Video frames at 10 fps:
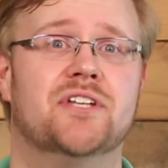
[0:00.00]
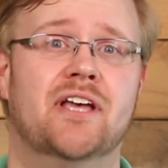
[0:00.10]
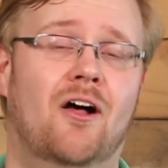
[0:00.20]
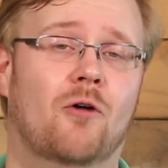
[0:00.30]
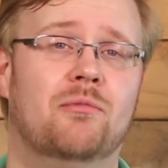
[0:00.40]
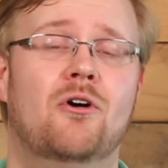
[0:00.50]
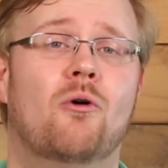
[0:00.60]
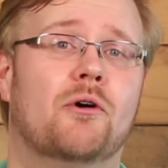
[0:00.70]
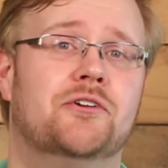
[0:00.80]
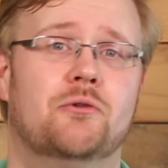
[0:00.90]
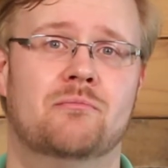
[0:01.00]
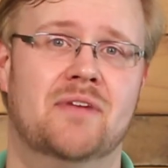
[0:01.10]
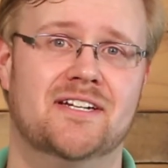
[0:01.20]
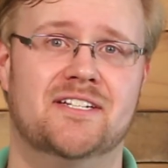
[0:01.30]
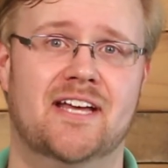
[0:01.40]
help or to
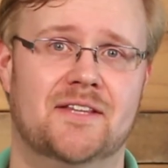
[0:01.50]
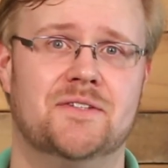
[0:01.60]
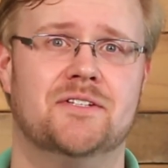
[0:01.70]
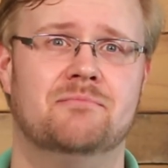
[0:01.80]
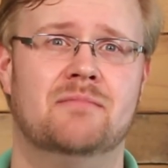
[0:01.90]
remit debts.